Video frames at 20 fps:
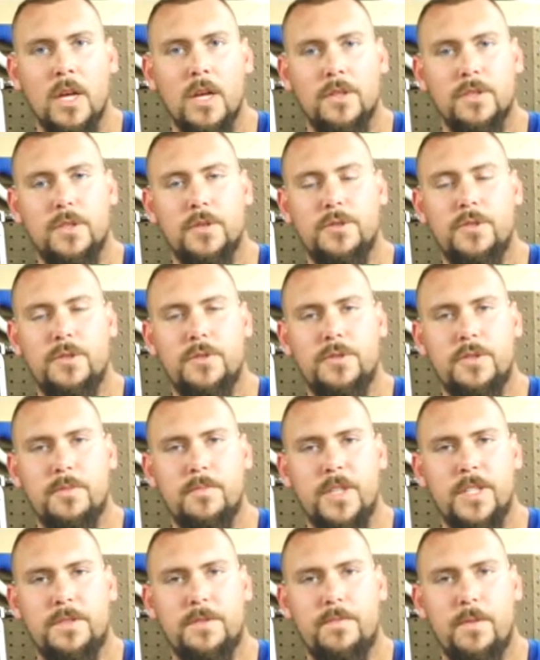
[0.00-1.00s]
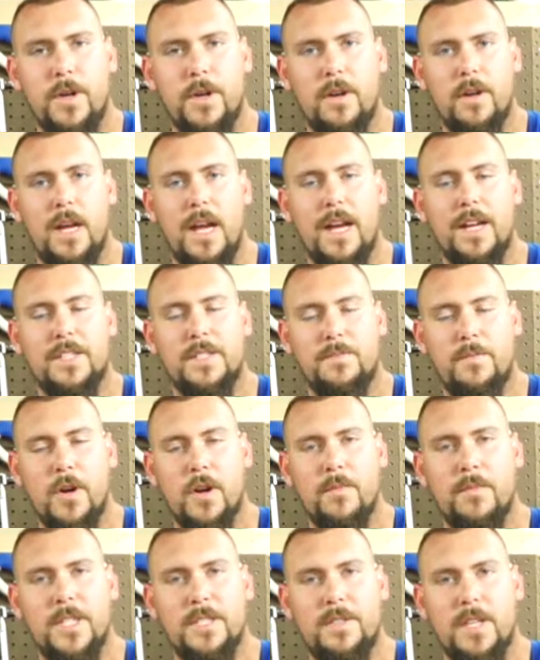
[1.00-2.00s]
So do some
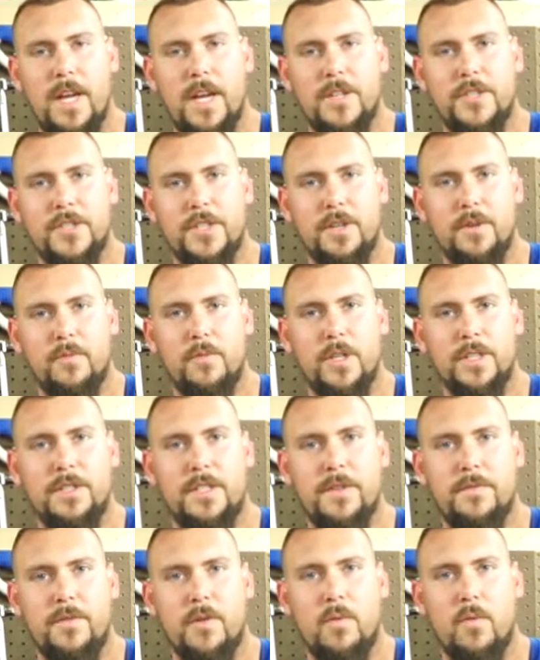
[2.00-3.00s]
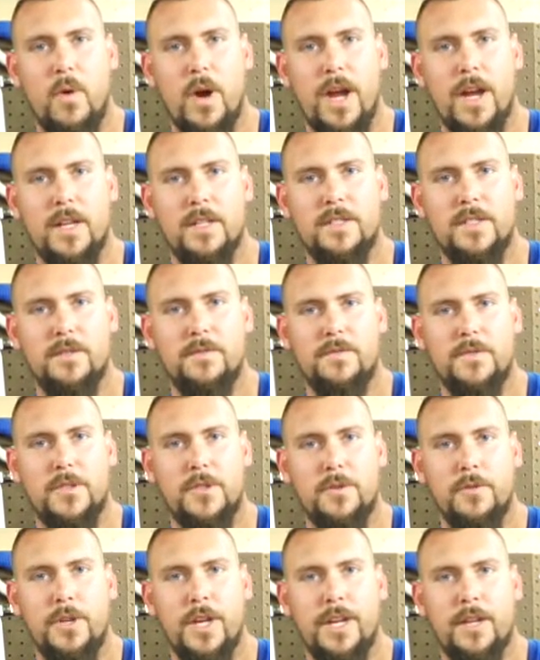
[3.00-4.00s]
experimentation with different ways of
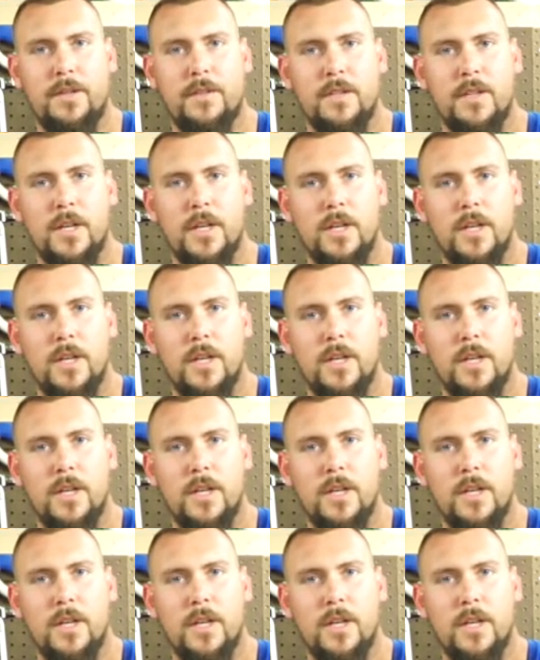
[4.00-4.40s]
shooting